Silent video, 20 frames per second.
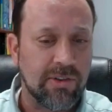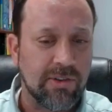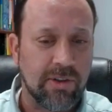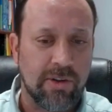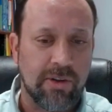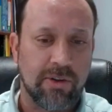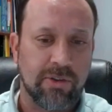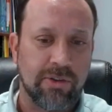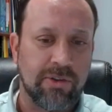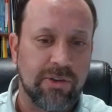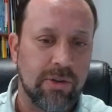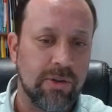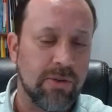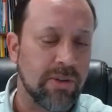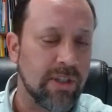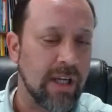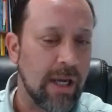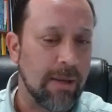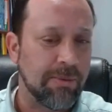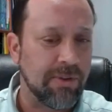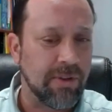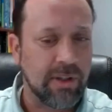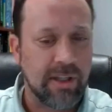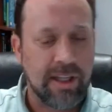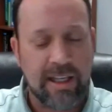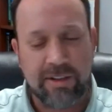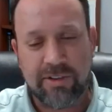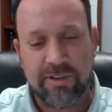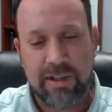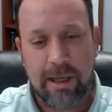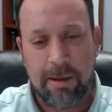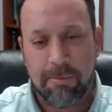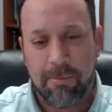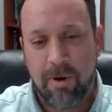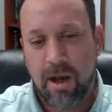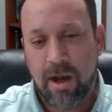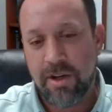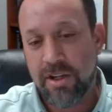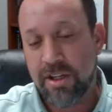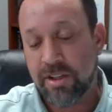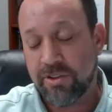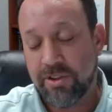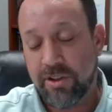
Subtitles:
So there's two types of landscape projects.